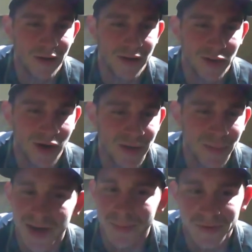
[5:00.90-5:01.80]
work, running
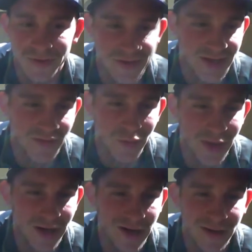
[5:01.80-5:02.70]
papers
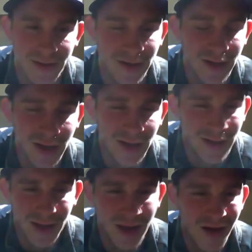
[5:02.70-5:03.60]
everywhere
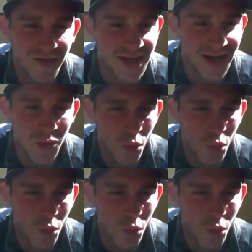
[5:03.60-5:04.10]
And obviously I